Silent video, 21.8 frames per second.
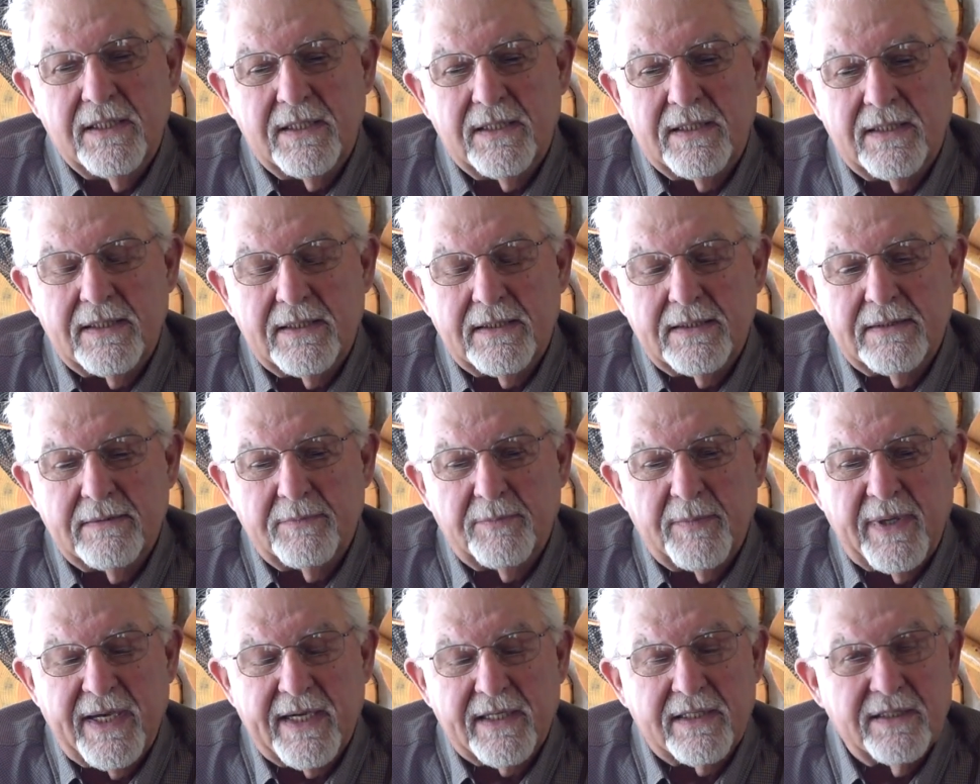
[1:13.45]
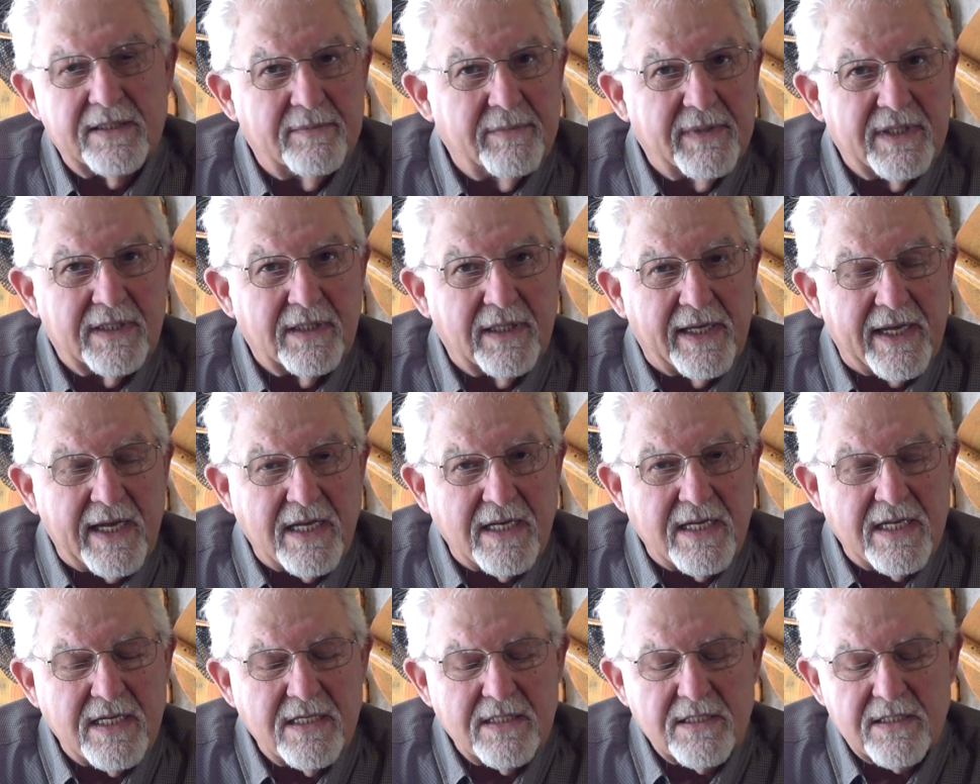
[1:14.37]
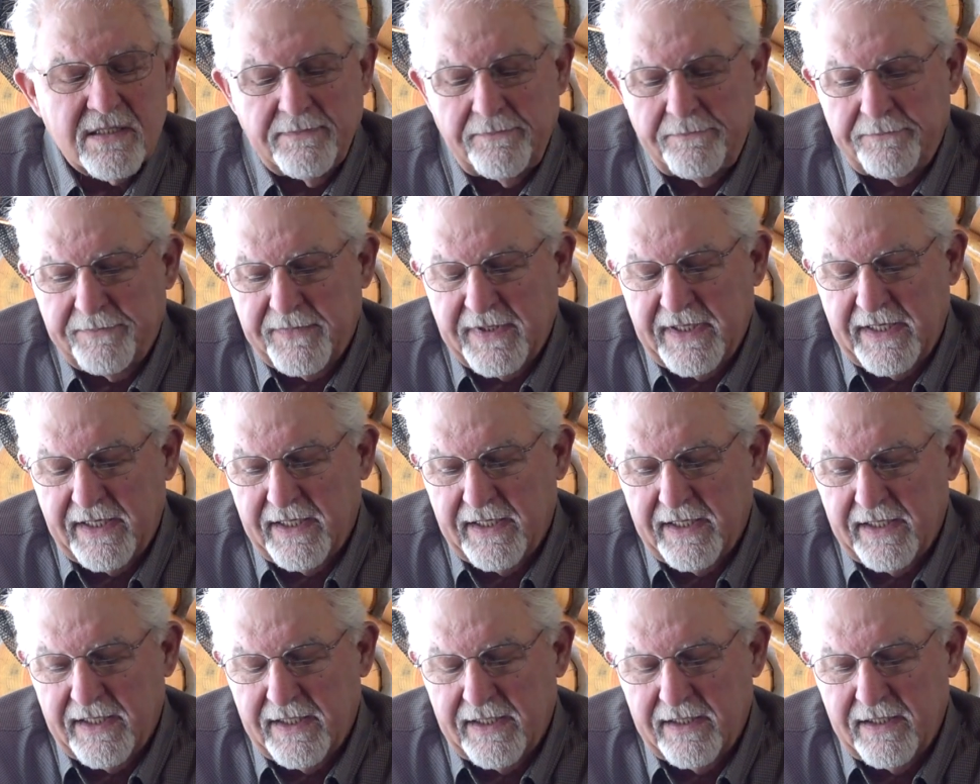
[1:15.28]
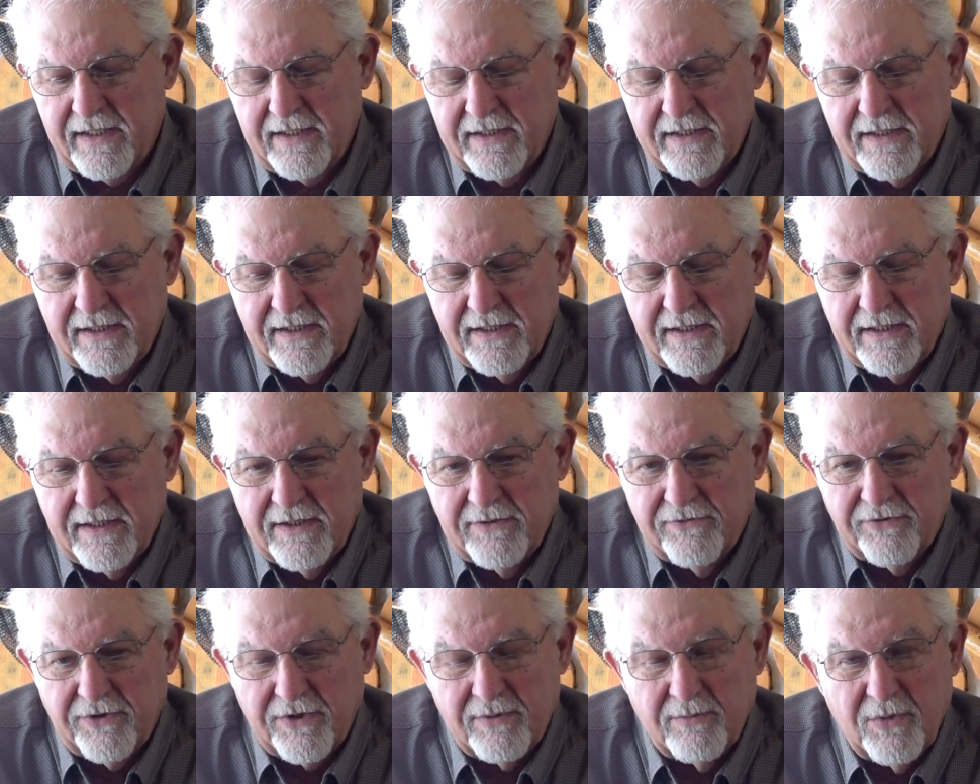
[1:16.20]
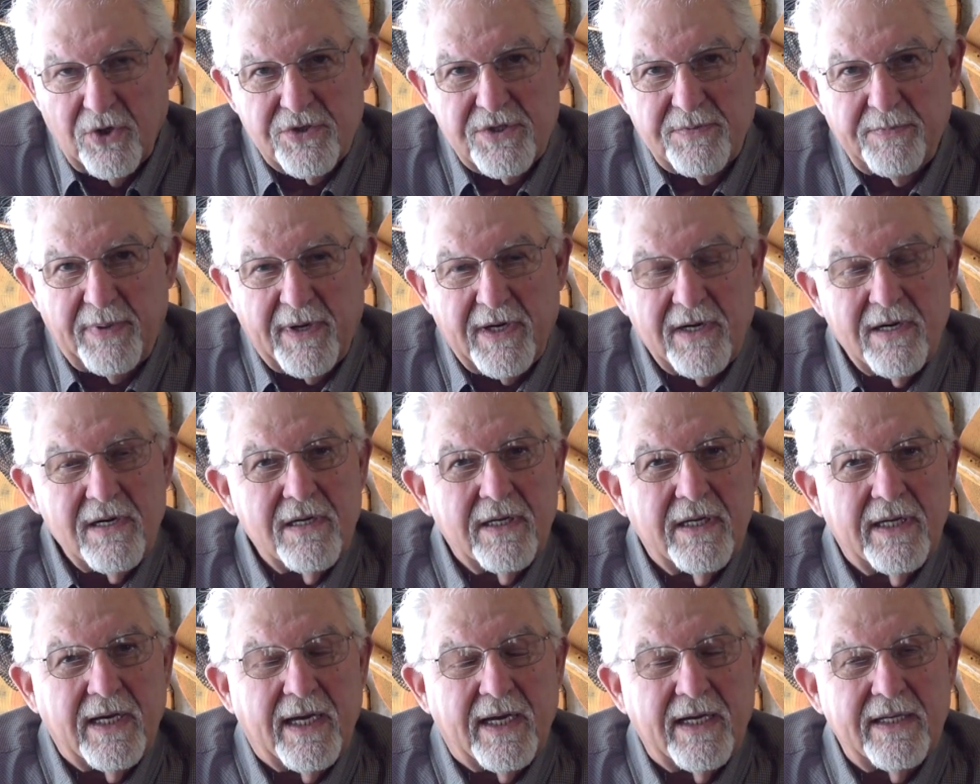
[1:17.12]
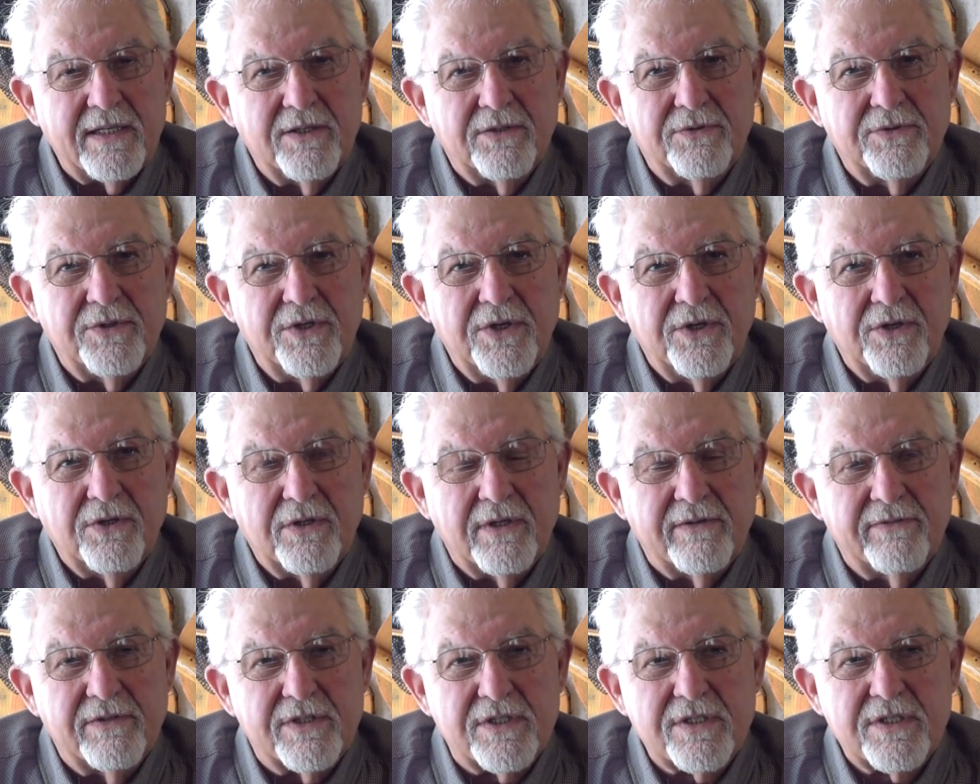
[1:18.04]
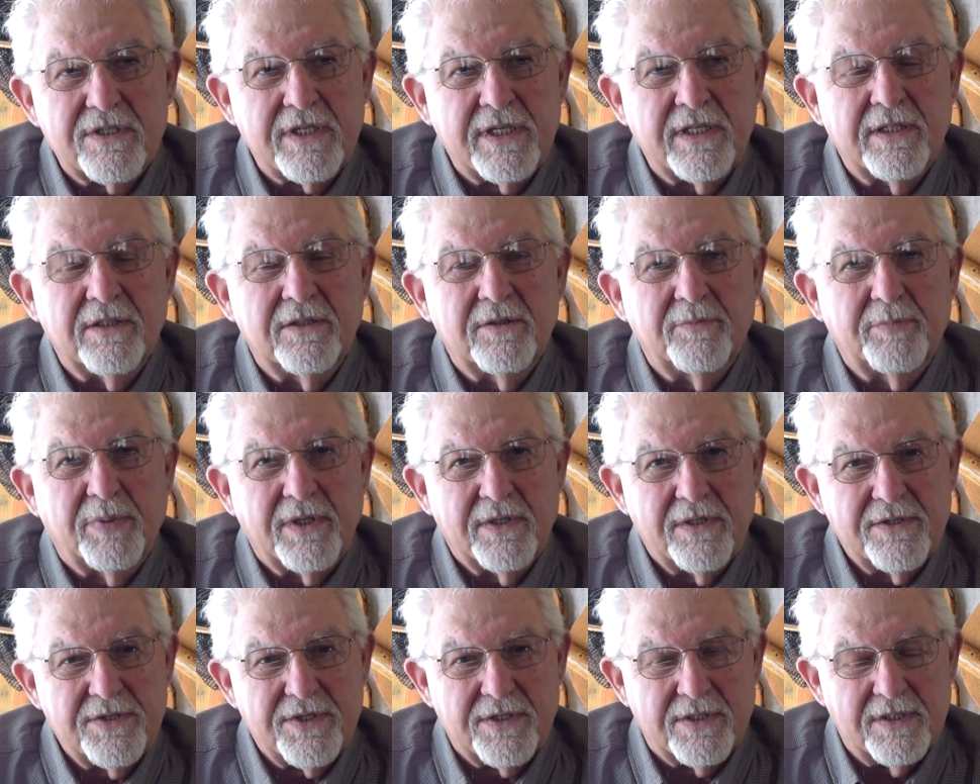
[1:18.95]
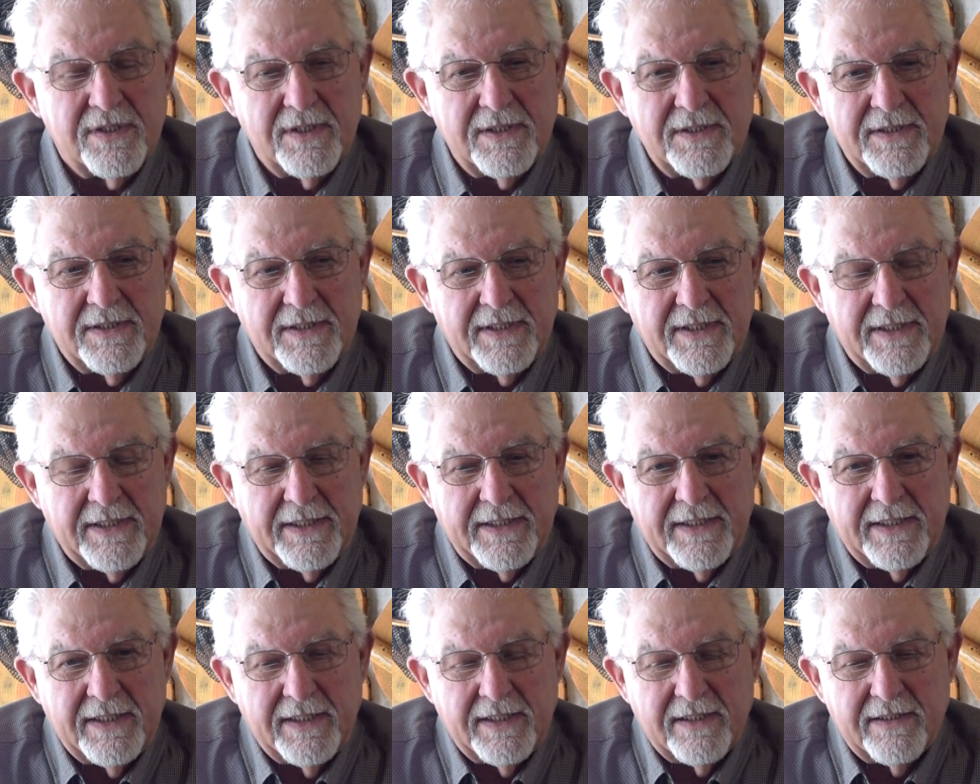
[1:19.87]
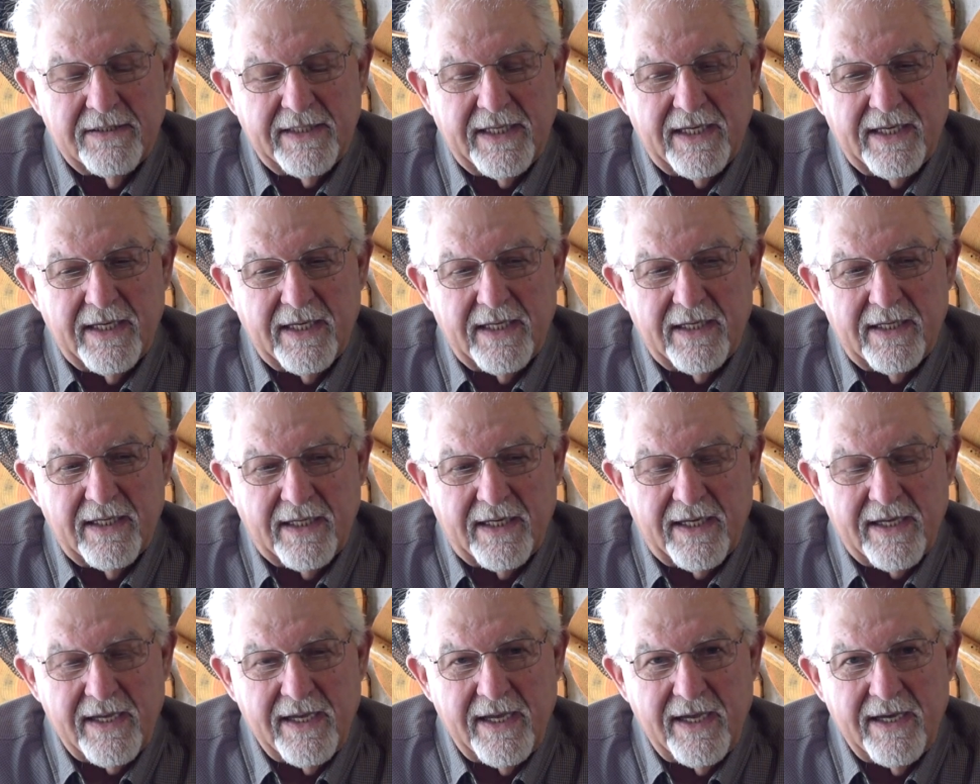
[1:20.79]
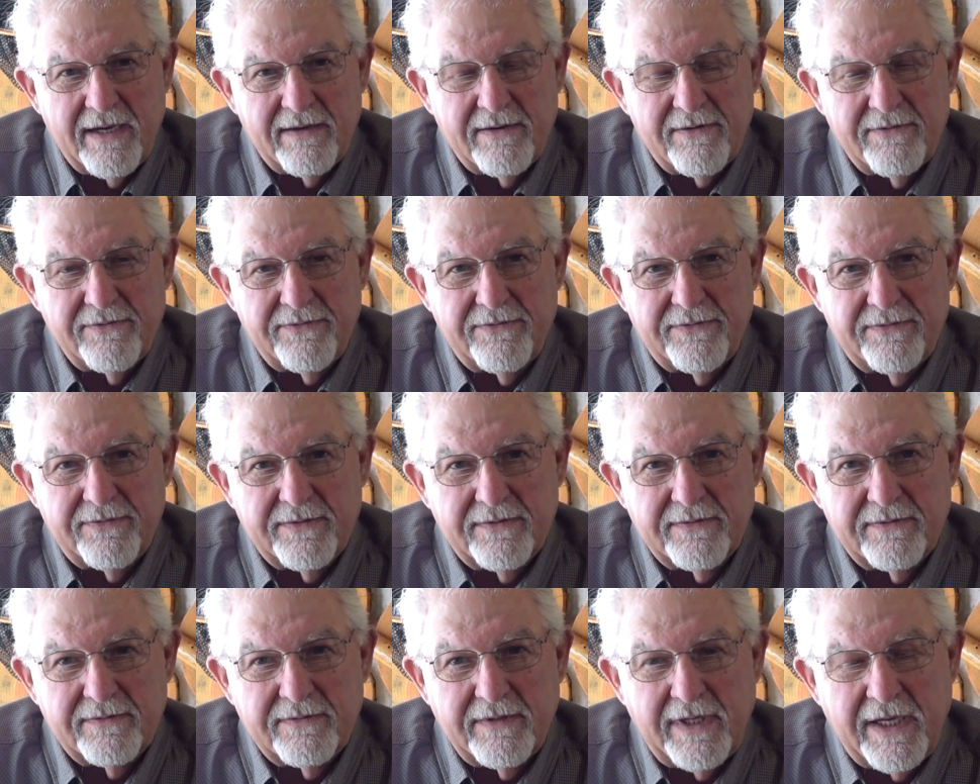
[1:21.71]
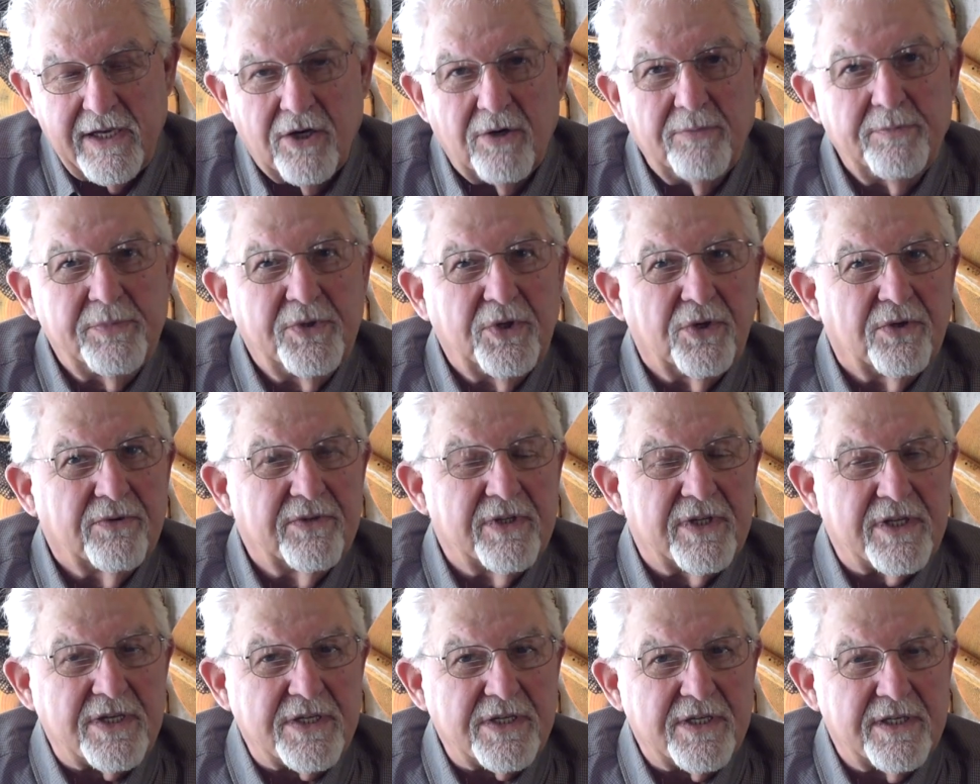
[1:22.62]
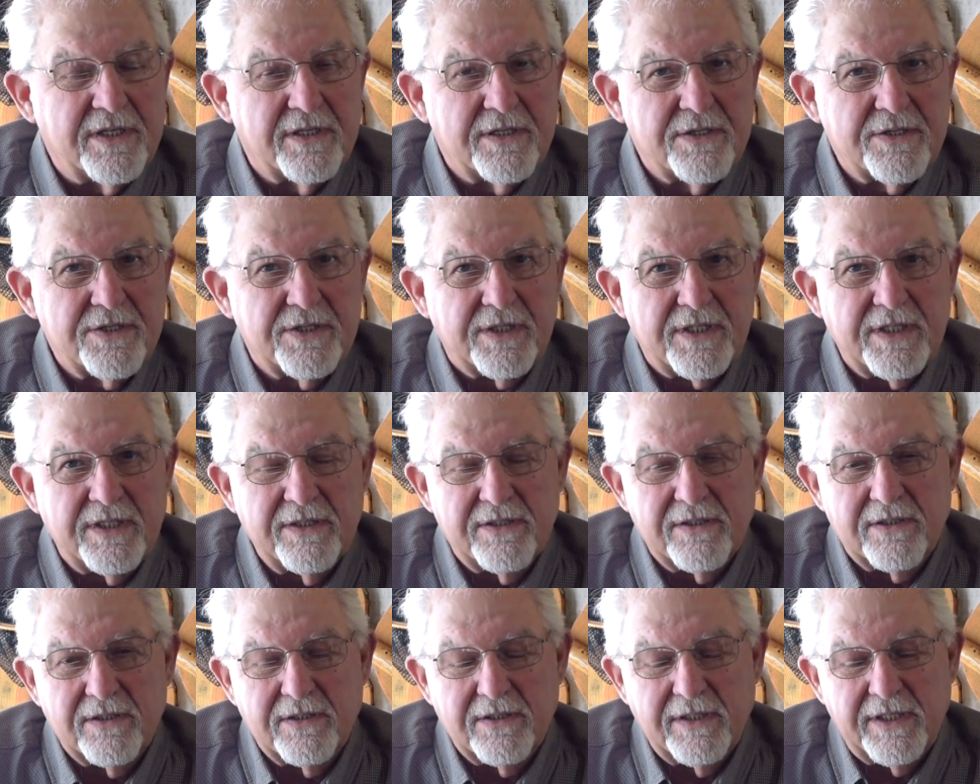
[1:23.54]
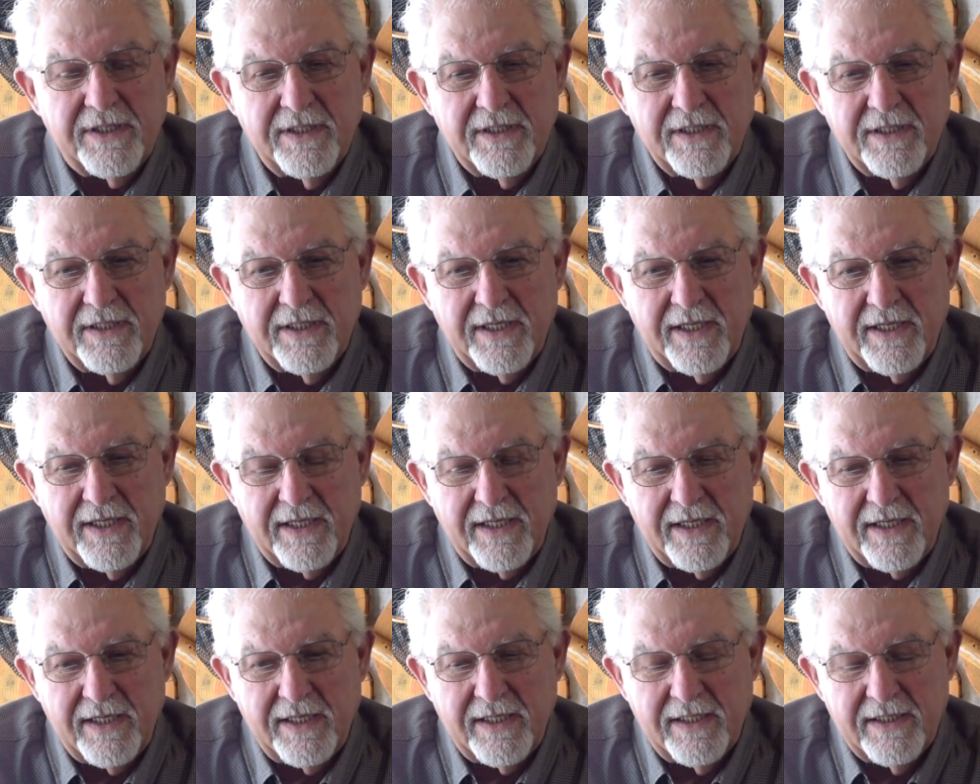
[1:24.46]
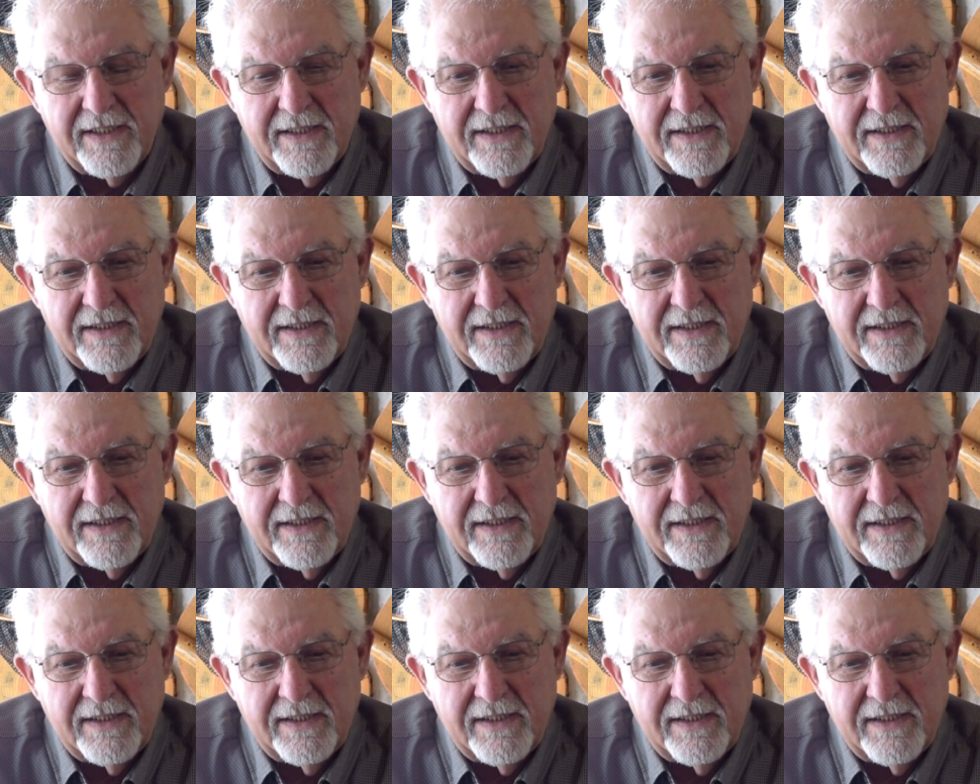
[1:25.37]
back in the middle 80s, and for the most part I don't know of a single person that I have helped over the years, either in a